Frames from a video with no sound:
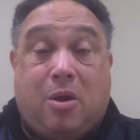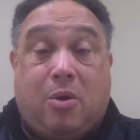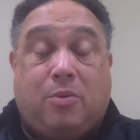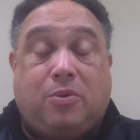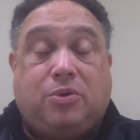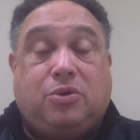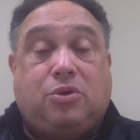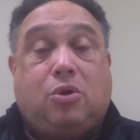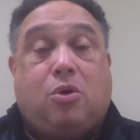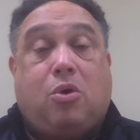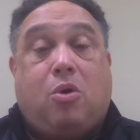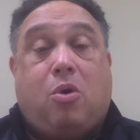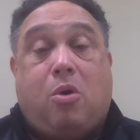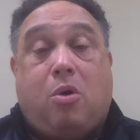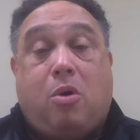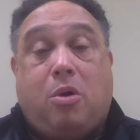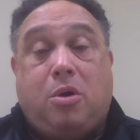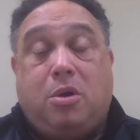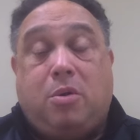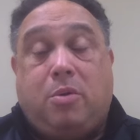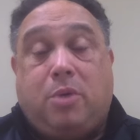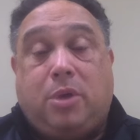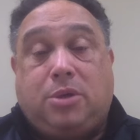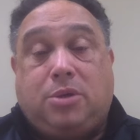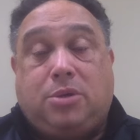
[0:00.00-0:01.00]
So call your
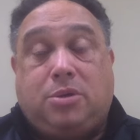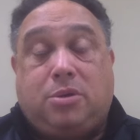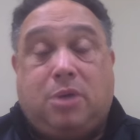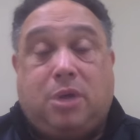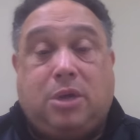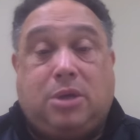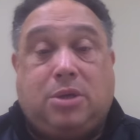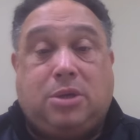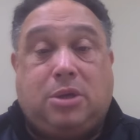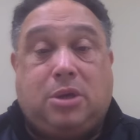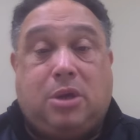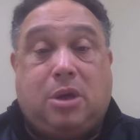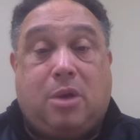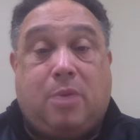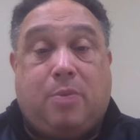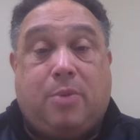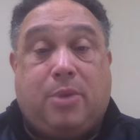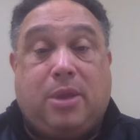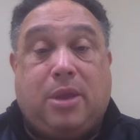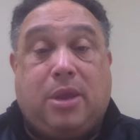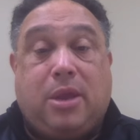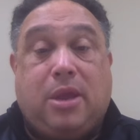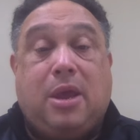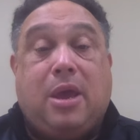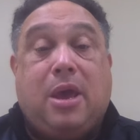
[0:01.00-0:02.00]
restoration
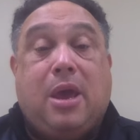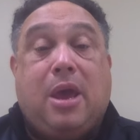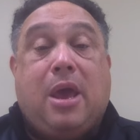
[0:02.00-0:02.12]
company